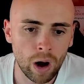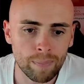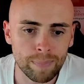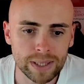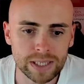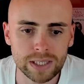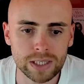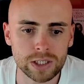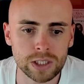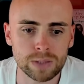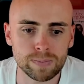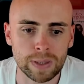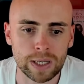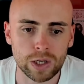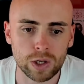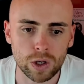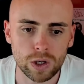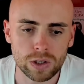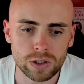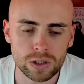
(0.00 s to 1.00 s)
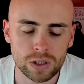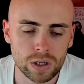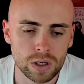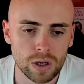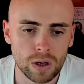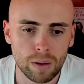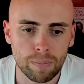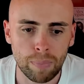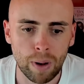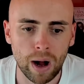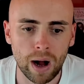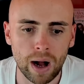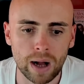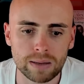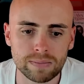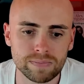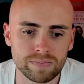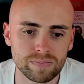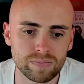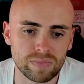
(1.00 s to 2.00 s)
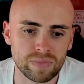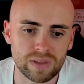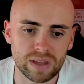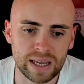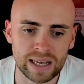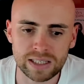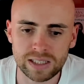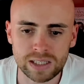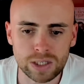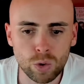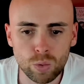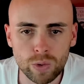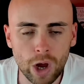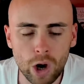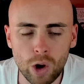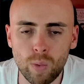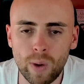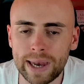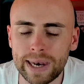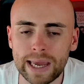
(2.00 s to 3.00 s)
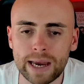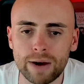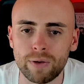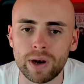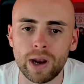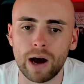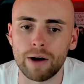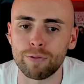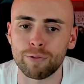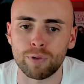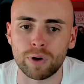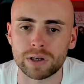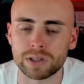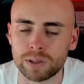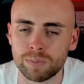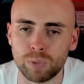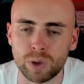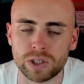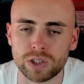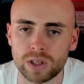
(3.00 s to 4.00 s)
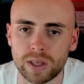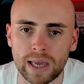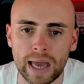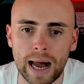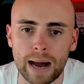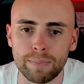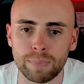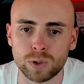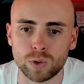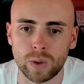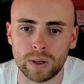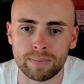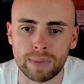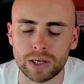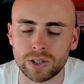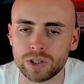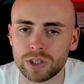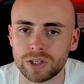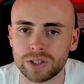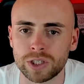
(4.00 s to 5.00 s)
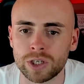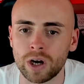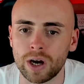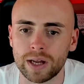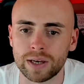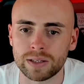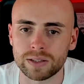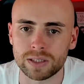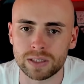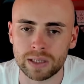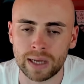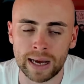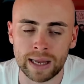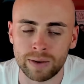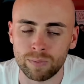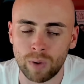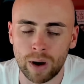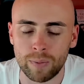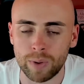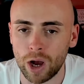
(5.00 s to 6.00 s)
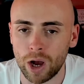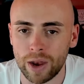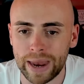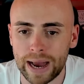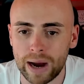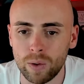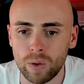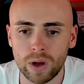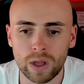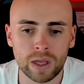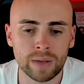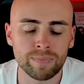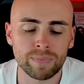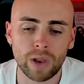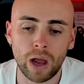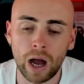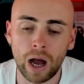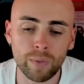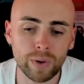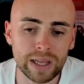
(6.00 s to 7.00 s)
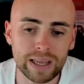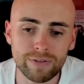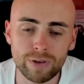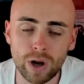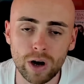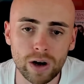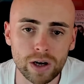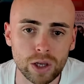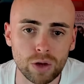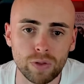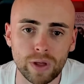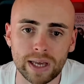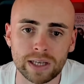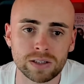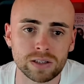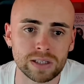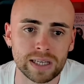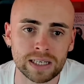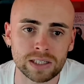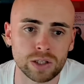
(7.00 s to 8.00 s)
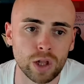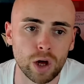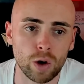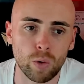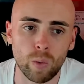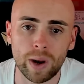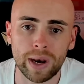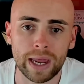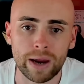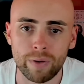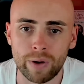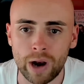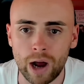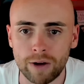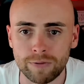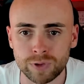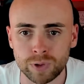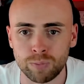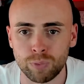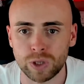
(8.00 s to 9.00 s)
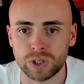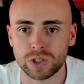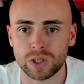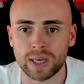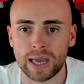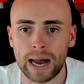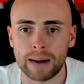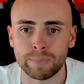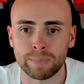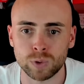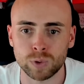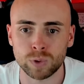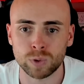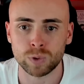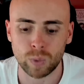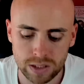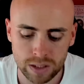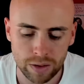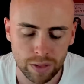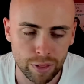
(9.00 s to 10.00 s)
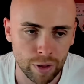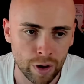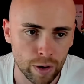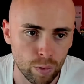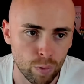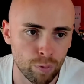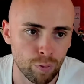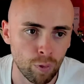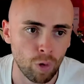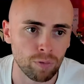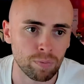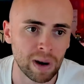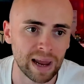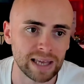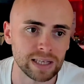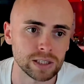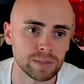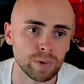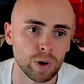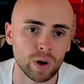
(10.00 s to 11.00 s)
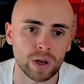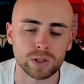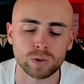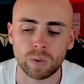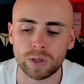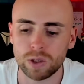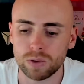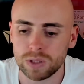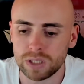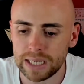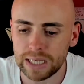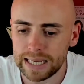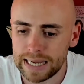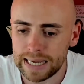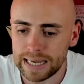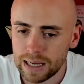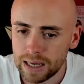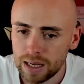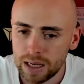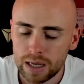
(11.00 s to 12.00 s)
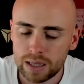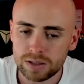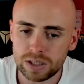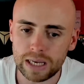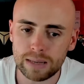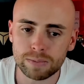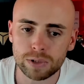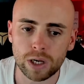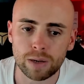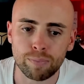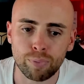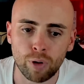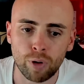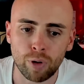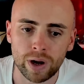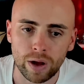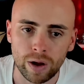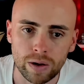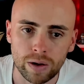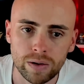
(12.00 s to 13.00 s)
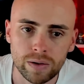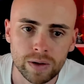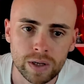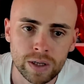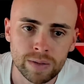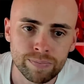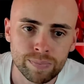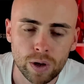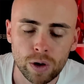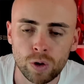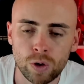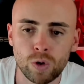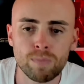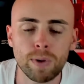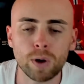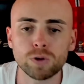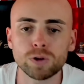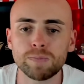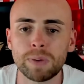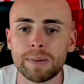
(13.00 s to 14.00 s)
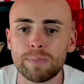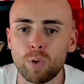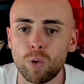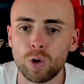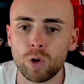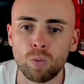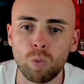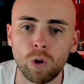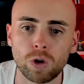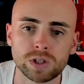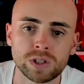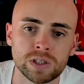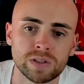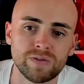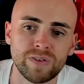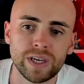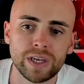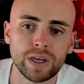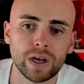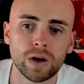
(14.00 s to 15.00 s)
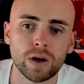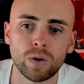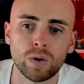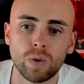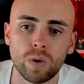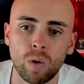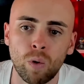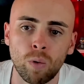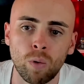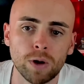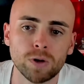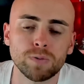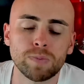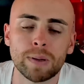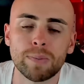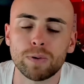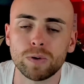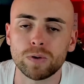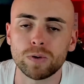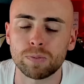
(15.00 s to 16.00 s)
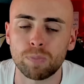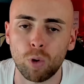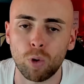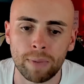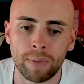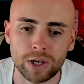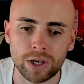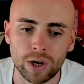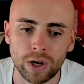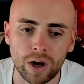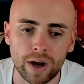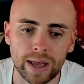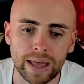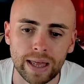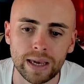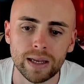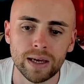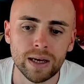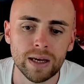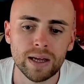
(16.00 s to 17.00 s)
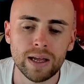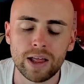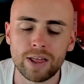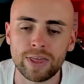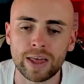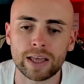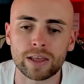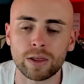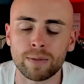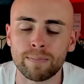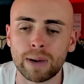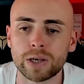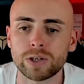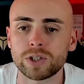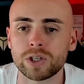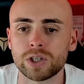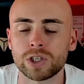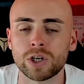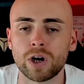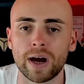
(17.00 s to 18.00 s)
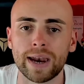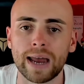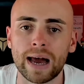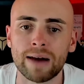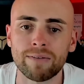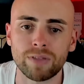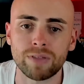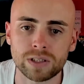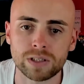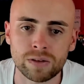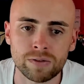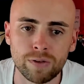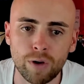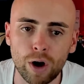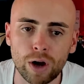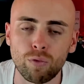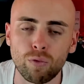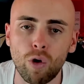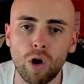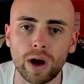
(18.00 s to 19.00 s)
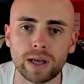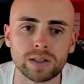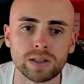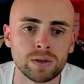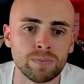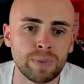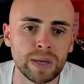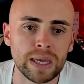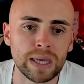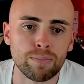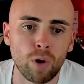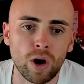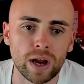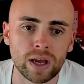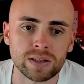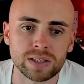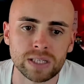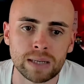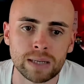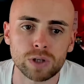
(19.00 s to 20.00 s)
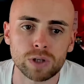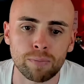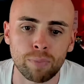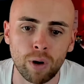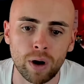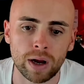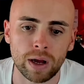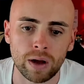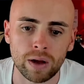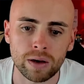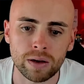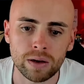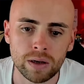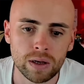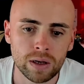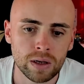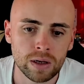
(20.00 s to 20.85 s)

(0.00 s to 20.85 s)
business has been good, but it's still nowhere near enough for us to bridge the gap between Manchester United and where we are now. I would even argue that it's nowhere near enough to bridge the gap between us and 3rd or 4th place, to be honest. When you see teams like Brighton, who most people who watch this video, or most people who support Man United, think that Manchester United have this divine right to beat teams like Brighton.